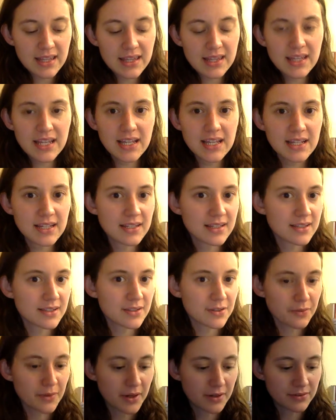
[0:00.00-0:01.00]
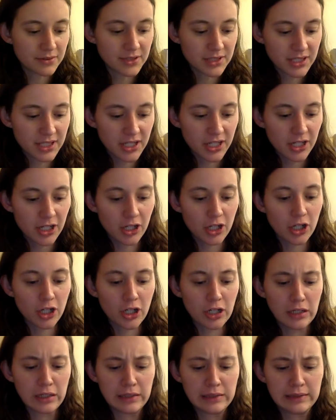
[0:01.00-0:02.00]
things around
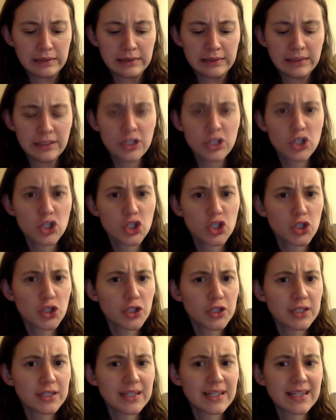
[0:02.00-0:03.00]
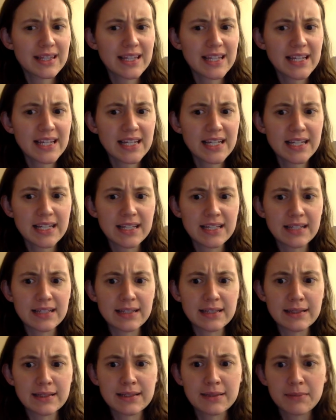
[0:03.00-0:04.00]
here. Certain
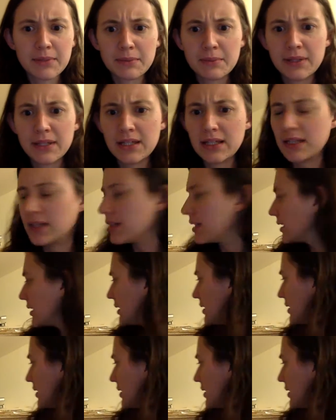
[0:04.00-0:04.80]
things, maybe.